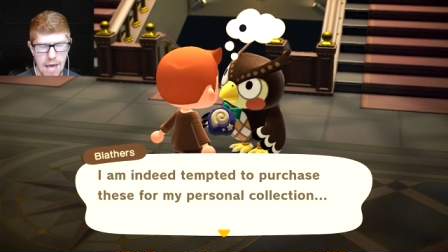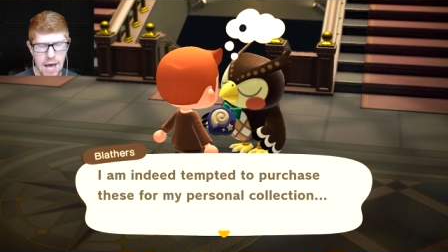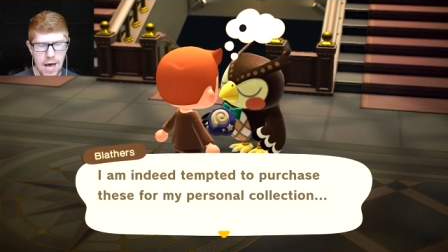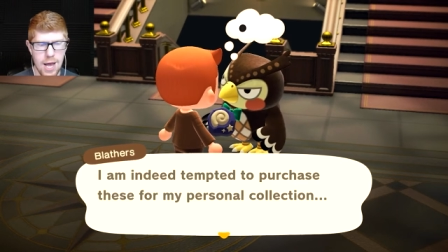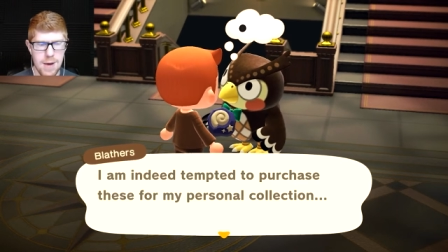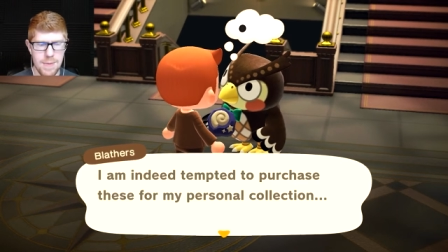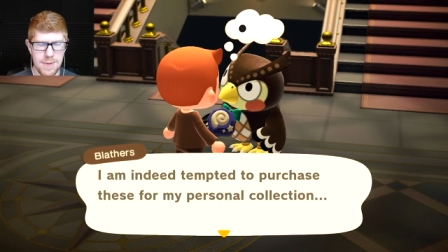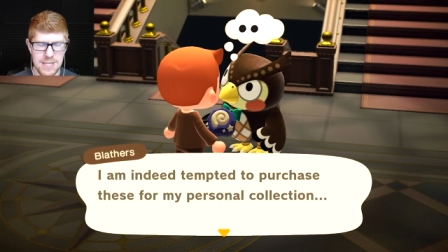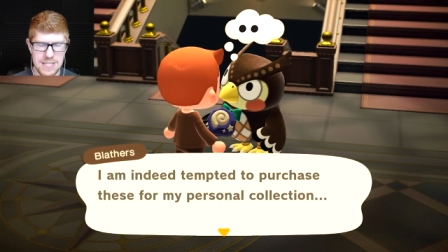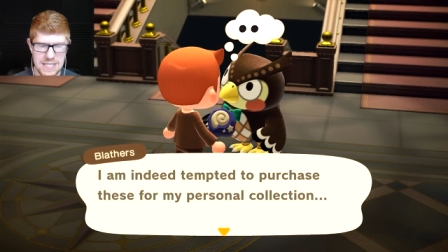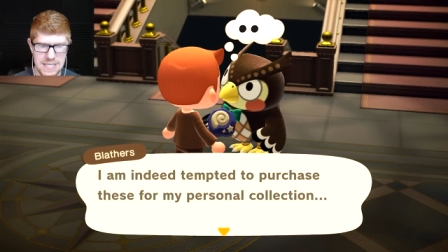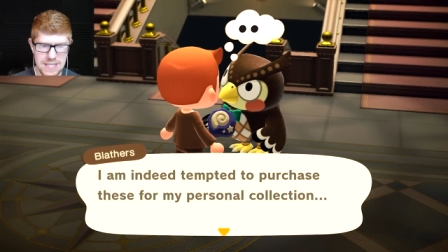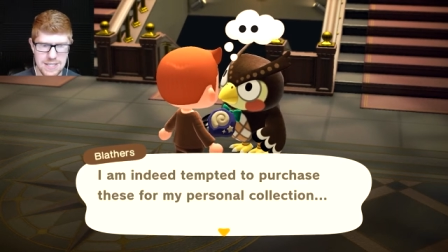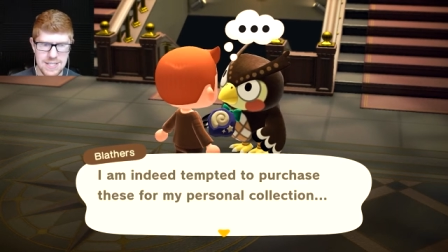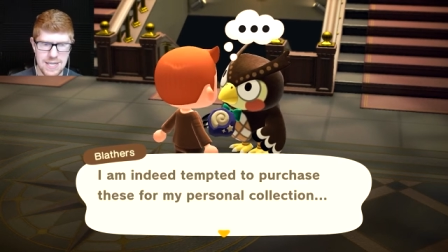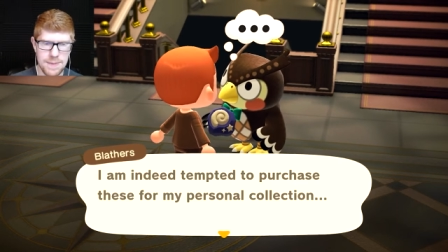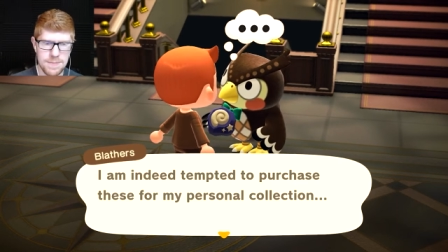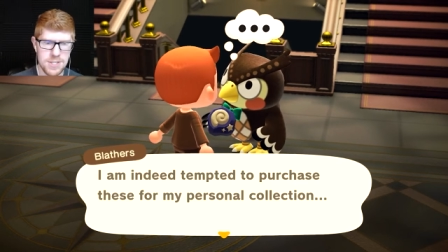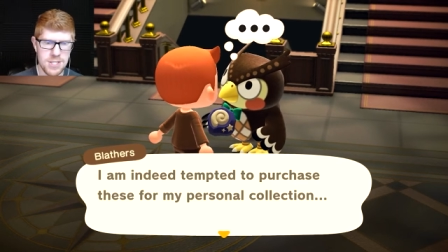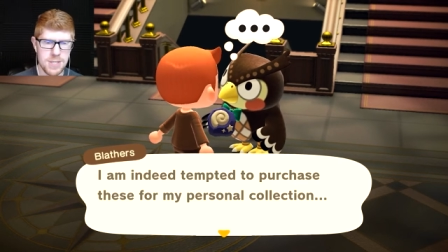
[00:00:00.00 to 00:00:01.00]
I am indeed
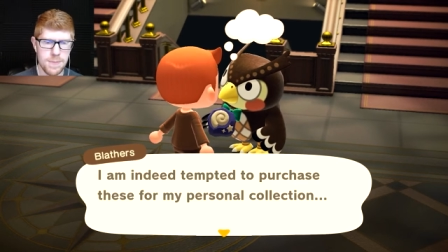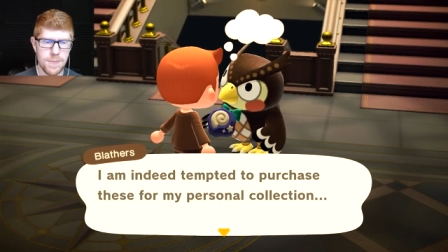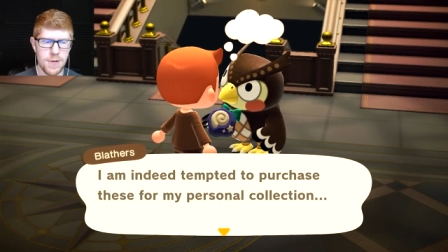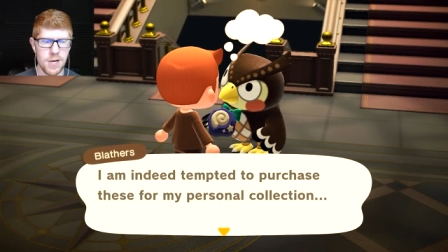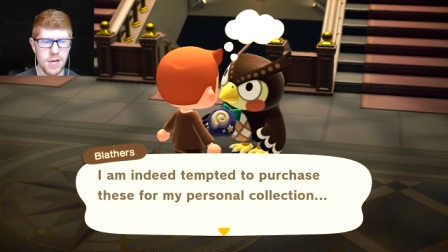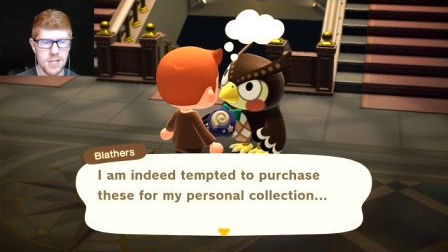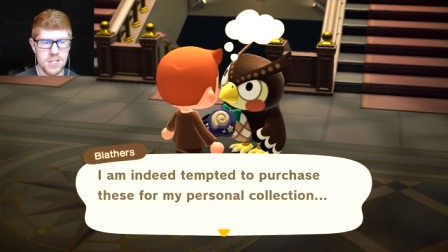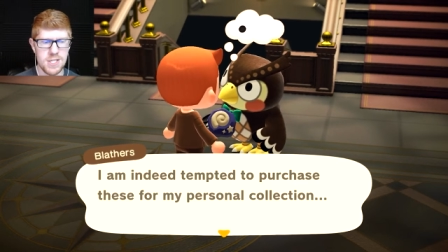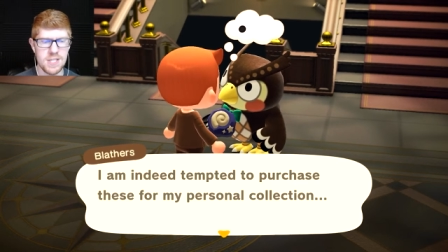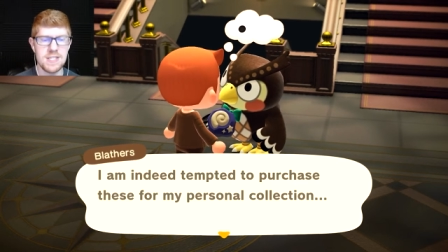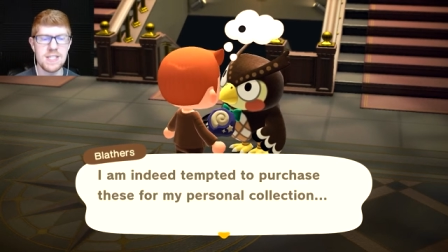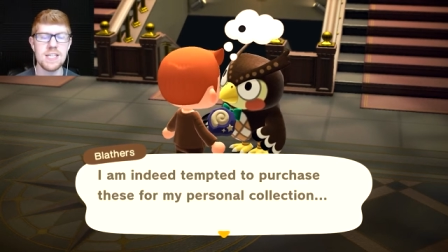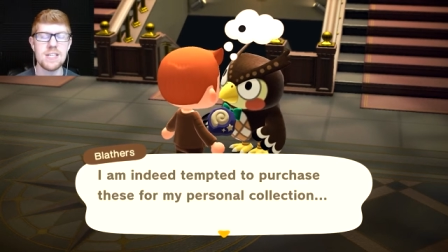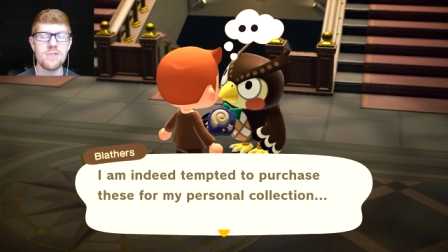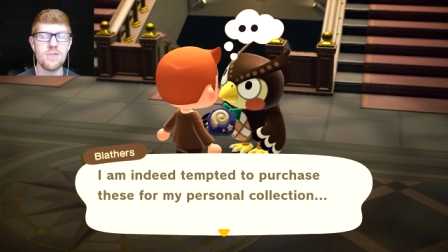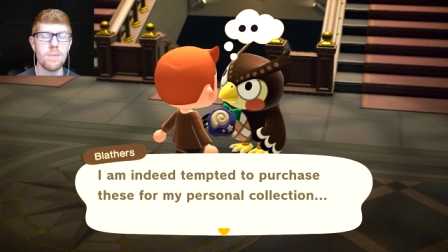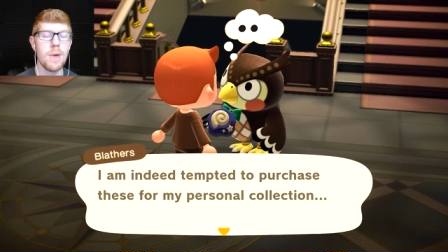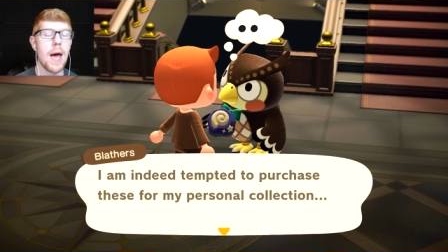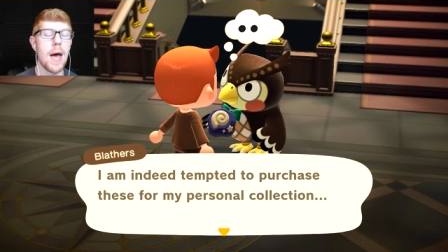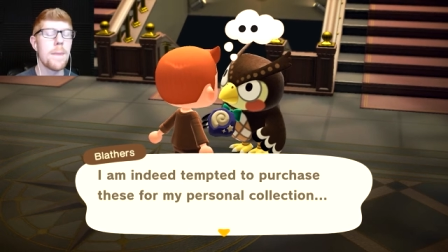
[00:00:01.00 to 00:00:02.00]
tempted to purchase
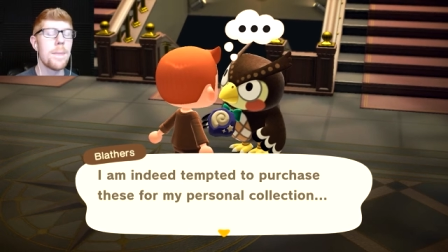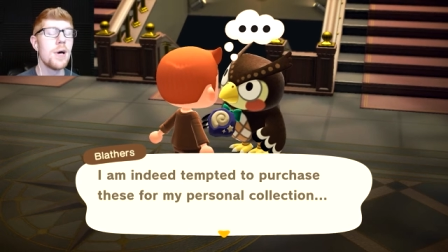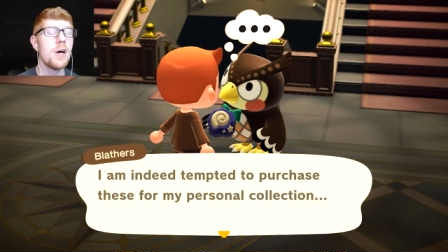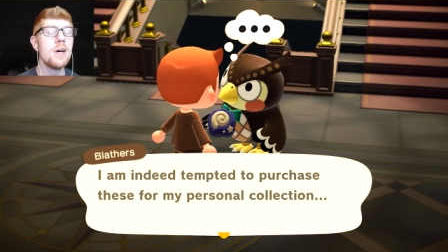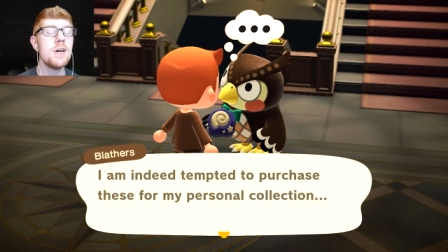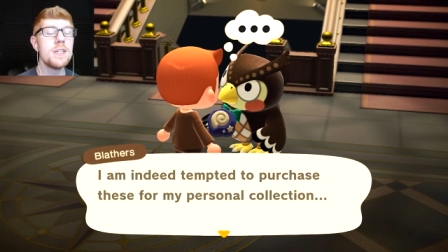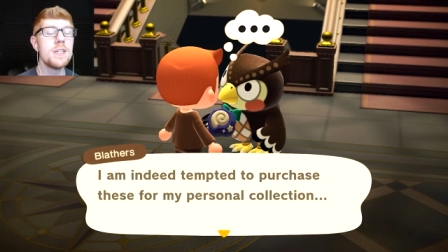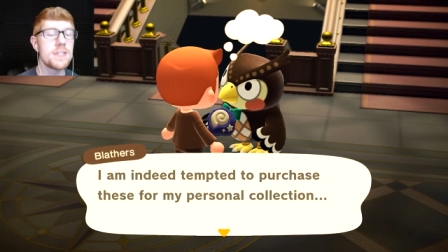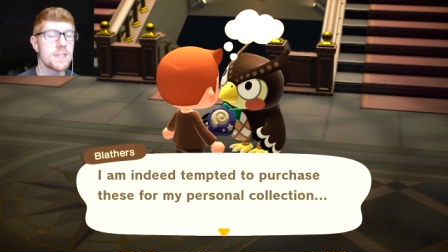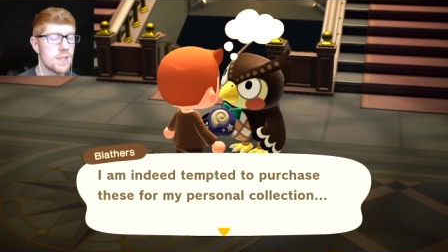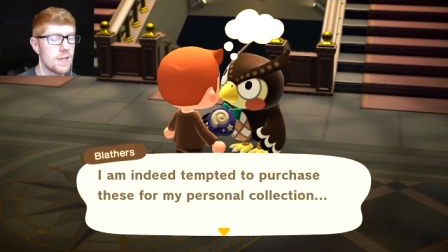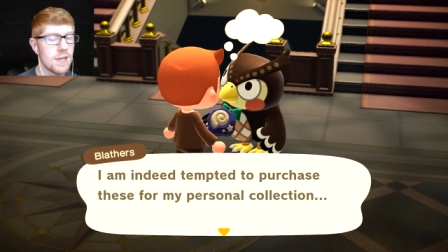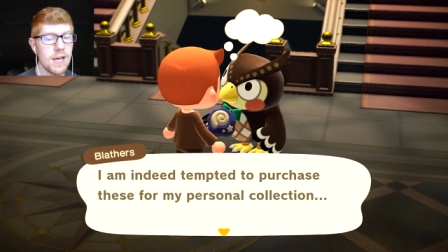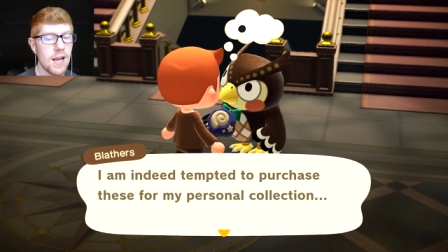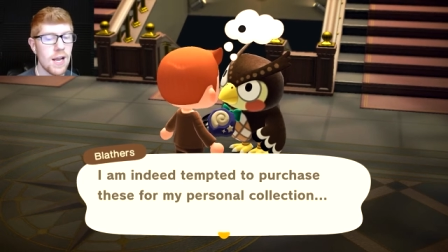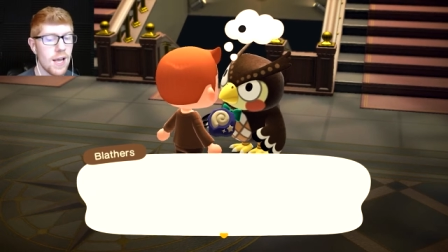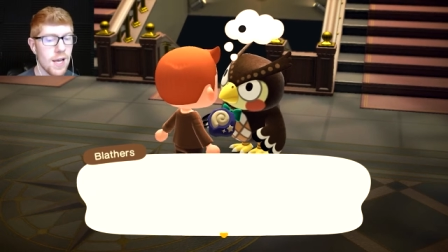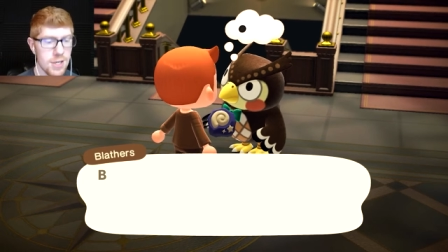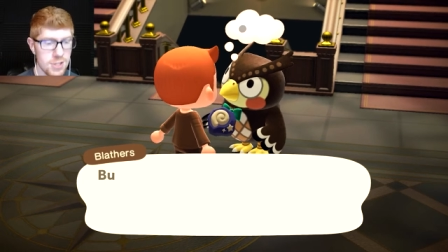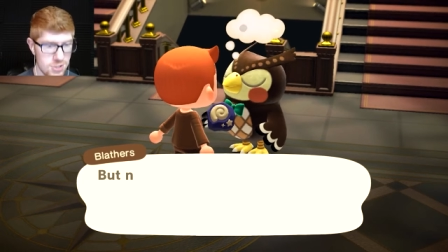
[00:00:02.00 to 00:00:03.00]
these for my personal
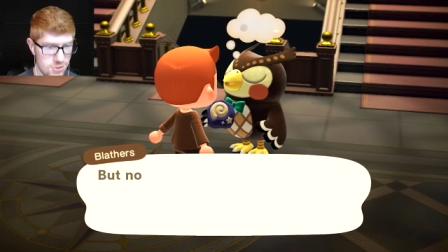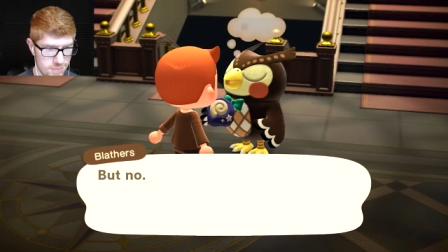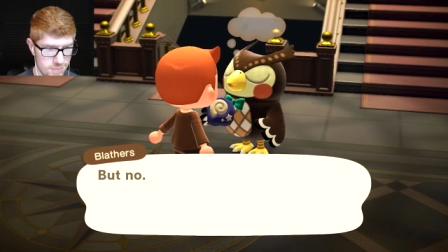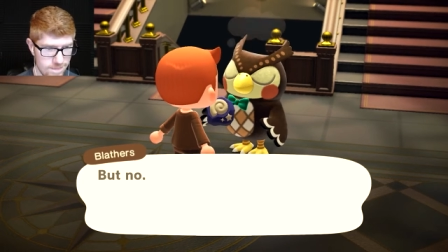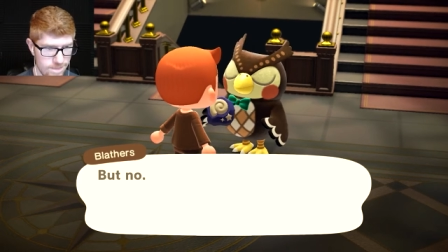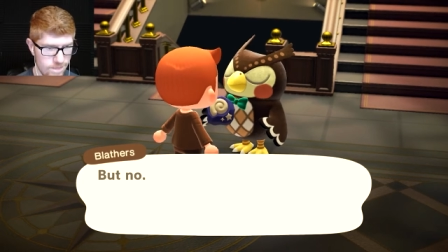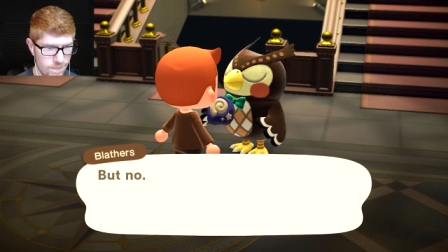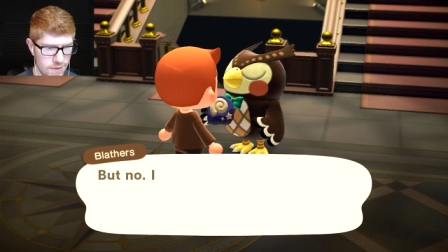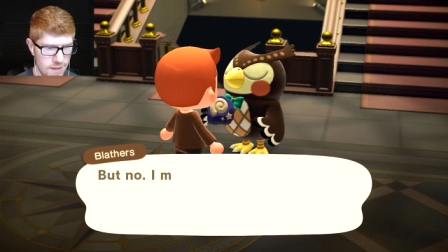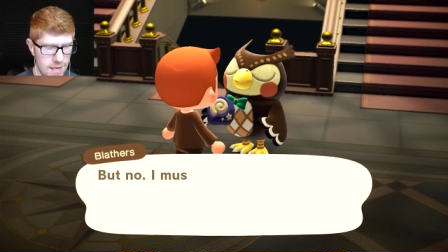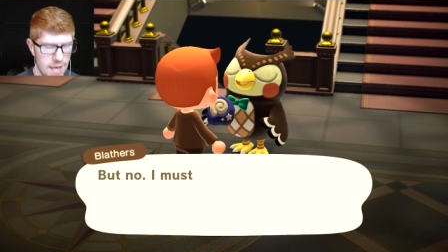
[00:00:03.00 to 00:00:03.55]
collection.